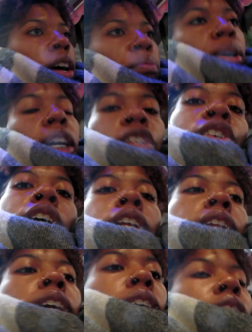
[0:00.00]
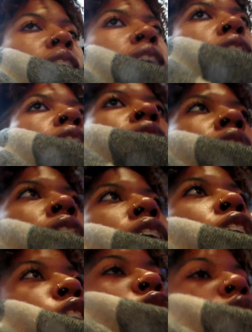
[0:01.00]
because you're going to need it.
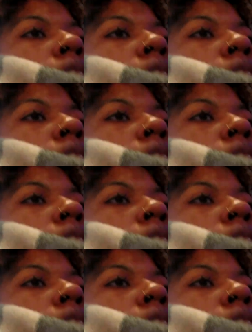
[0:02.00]
You're